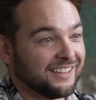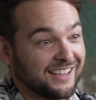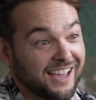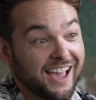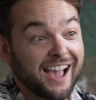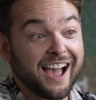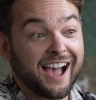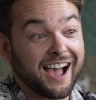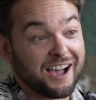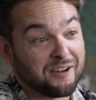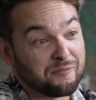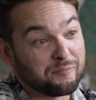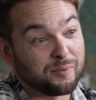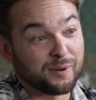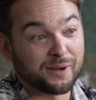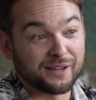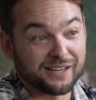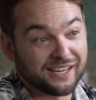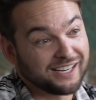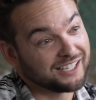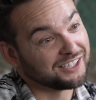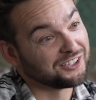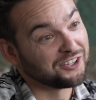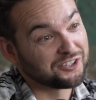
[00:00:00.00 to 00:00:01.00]
Yeah, but
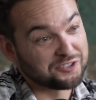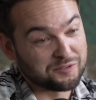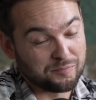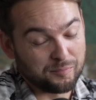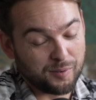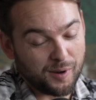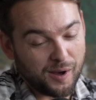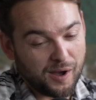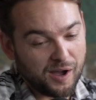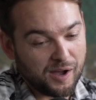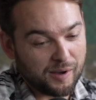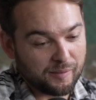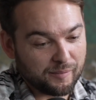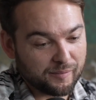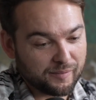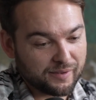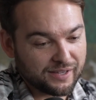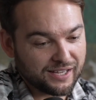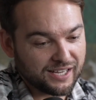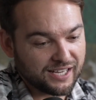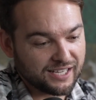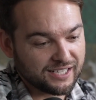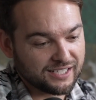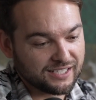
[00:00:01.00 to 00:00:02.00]
it looked bomb,
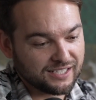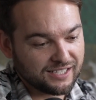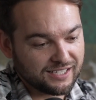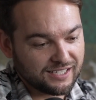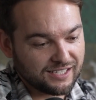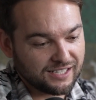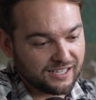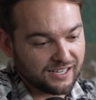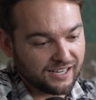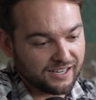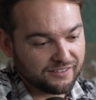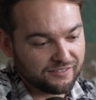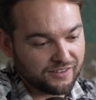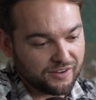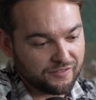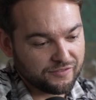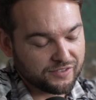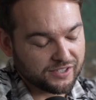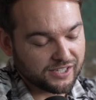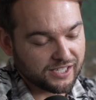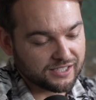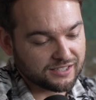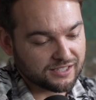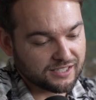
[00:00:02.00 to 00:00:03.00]
and I feel
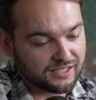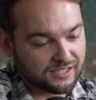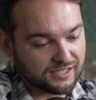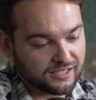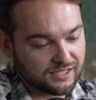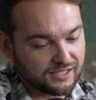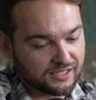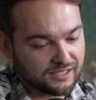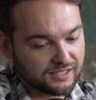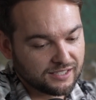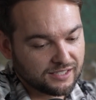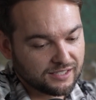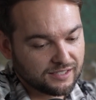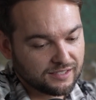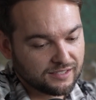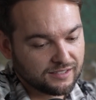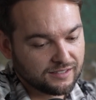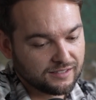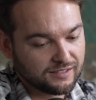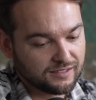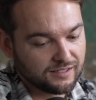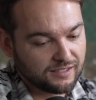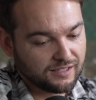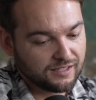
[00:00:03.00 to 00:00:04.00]
like
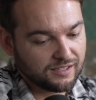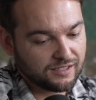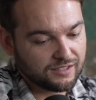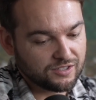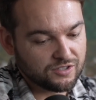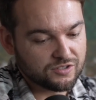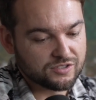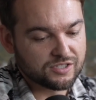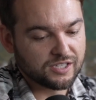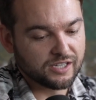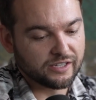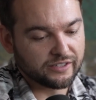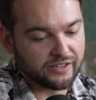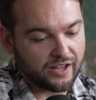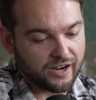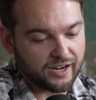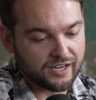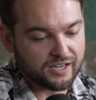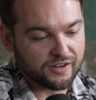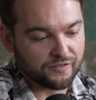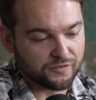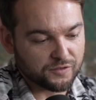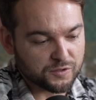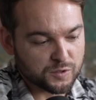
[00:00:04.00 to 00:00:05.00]
you see a lot of
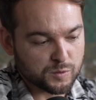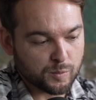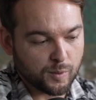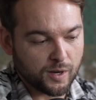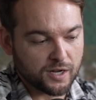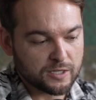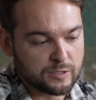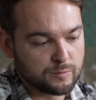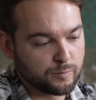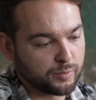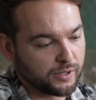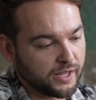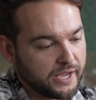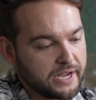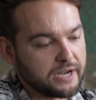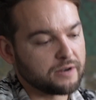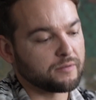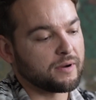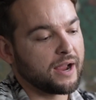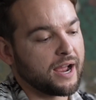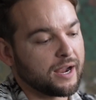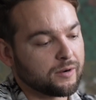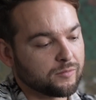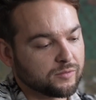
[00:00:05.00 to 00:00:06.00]
different spots playing
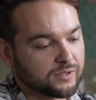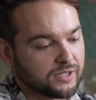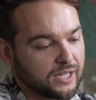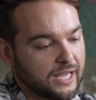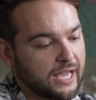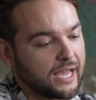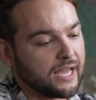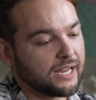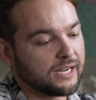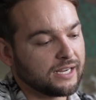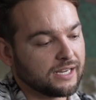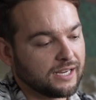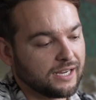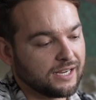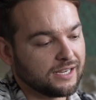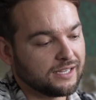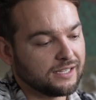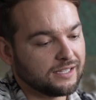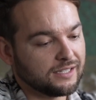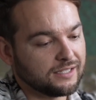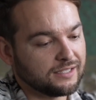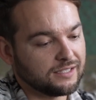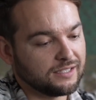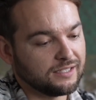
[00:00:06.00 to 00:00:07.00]
around with that,
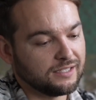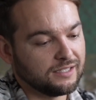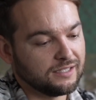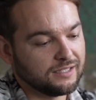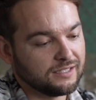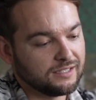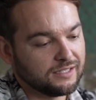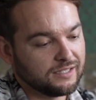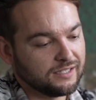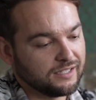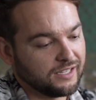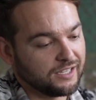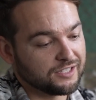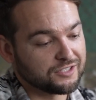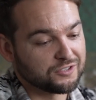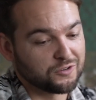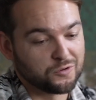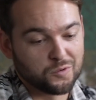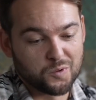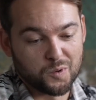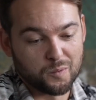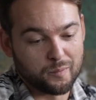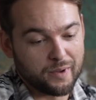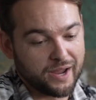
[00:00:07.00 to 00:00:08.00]
and it's
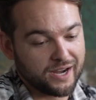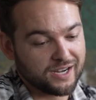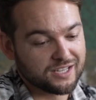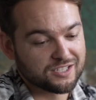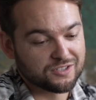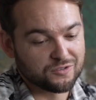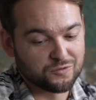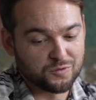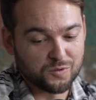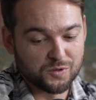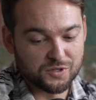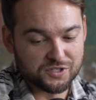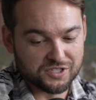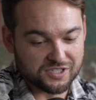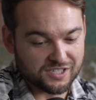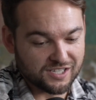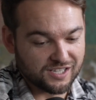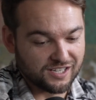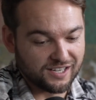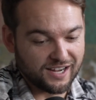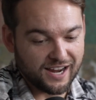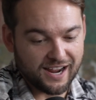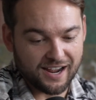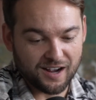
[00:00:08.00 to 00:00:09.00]
cool, man. It's cool
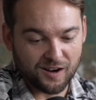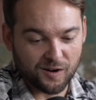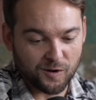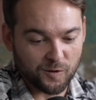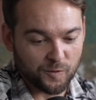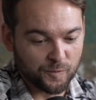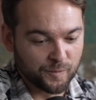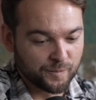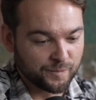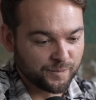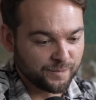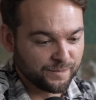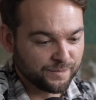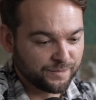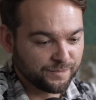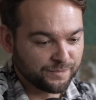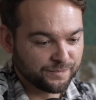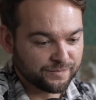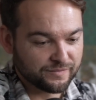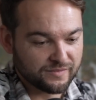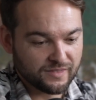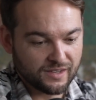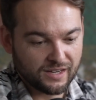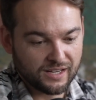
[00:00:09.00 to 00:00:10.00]
seeing how
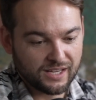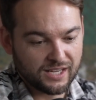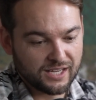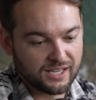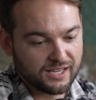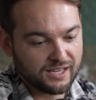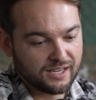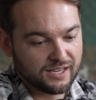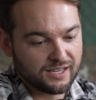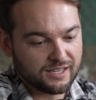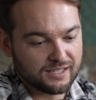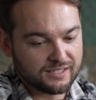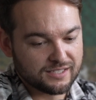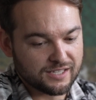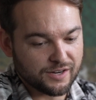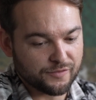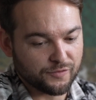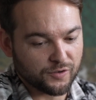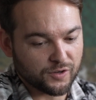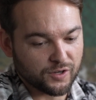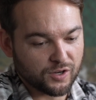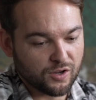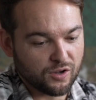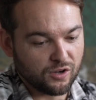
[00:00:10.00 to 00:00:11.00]

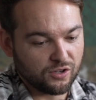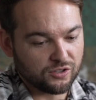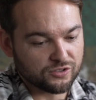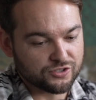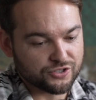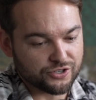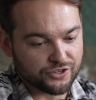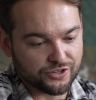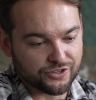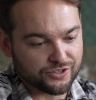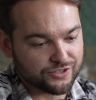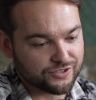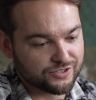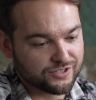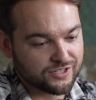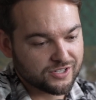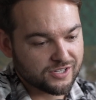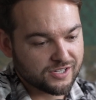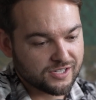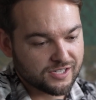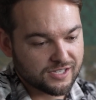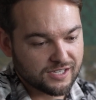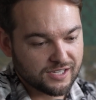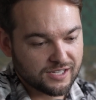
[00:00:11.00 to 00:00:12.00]
different
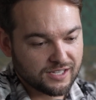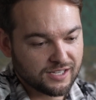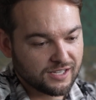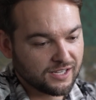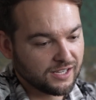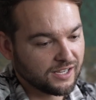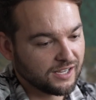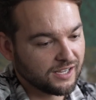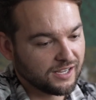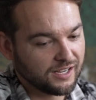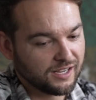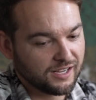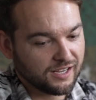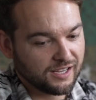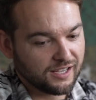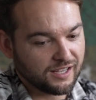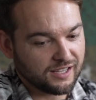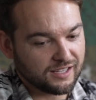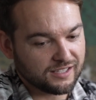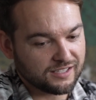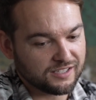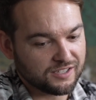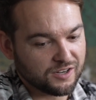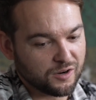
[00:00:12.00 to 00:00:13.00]
cultures,
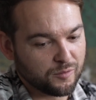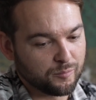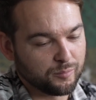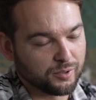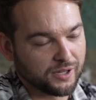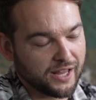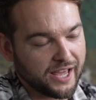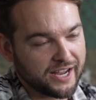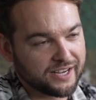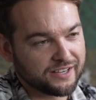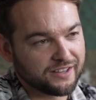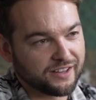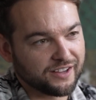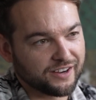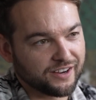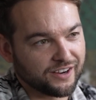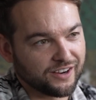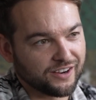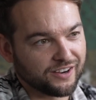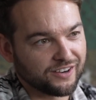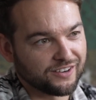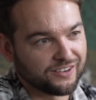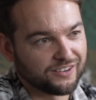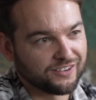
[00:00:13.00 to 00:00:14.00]
blend
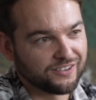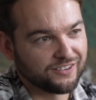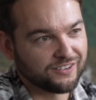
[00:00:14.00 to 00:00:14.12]
the